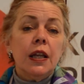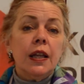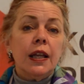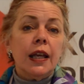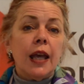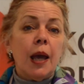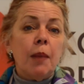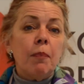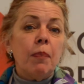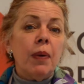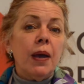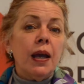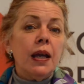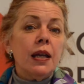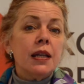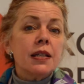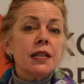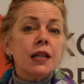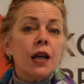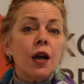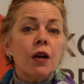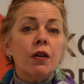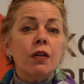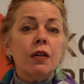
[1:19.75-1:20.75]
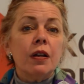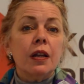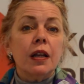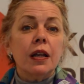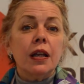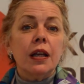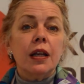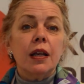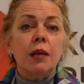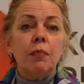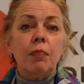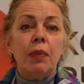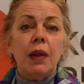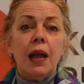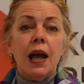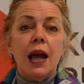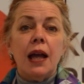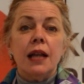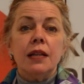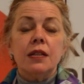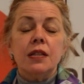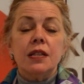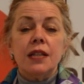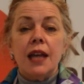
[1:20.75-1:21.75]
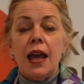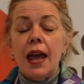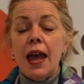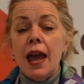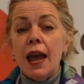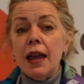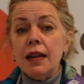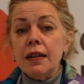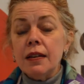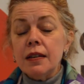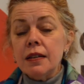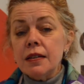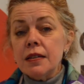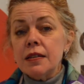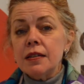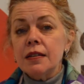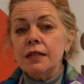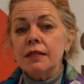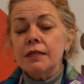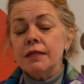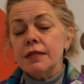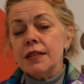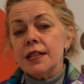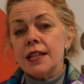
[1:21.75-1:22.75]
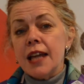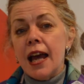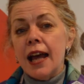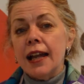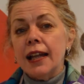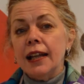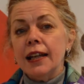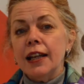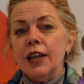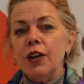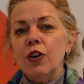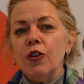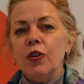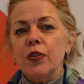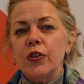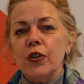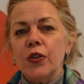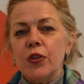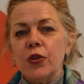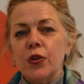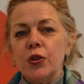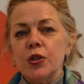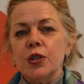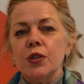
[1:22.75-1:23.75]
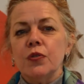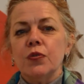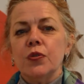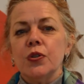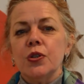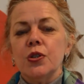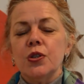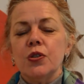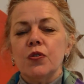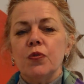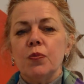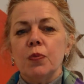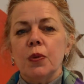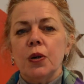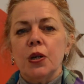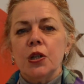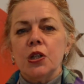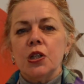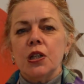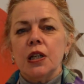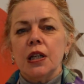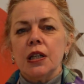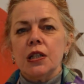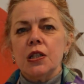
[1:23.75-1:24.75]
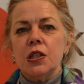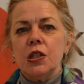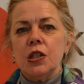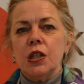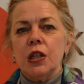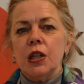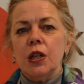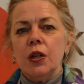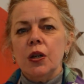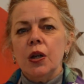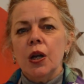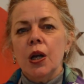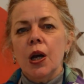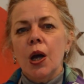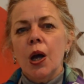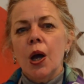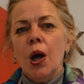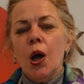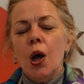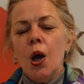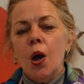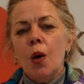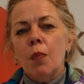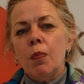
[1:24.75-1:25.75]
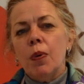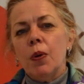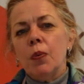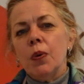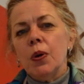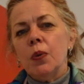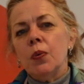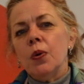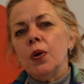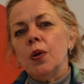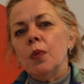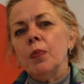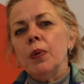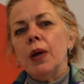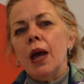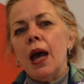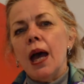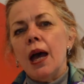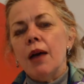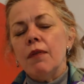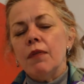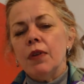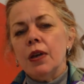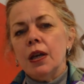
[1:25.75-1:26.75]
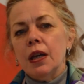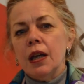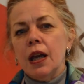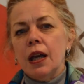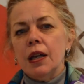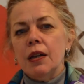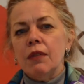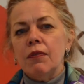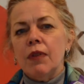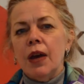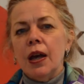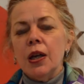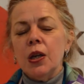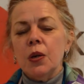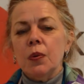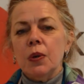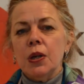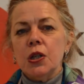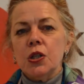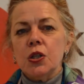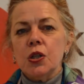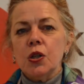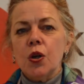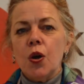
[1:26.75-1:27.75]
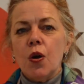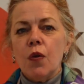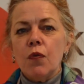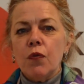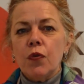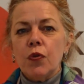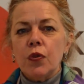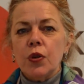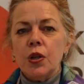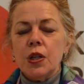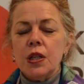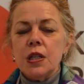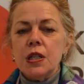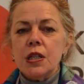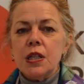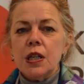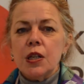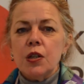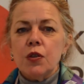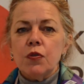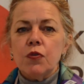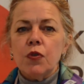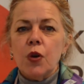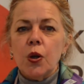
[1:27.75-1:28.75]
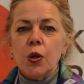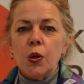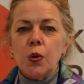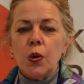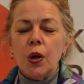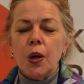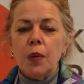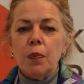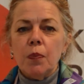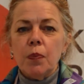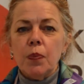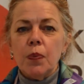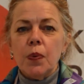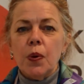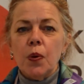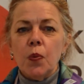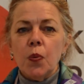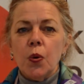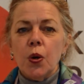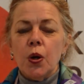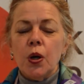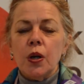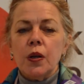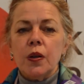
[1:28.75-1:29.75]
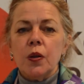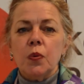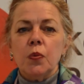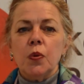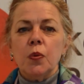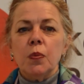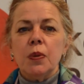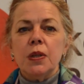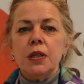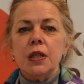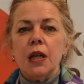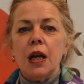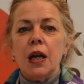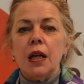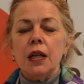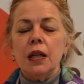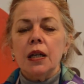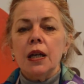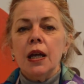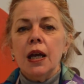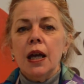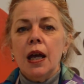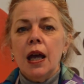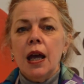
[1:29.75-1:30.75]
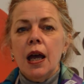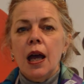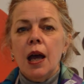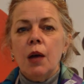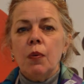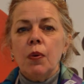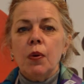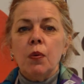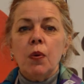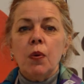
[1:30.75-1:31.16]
Campaign is currently planned to end, sadly, on the 31st of March next year. But we will be having an evaluation conference and a follow-up work that will be done. We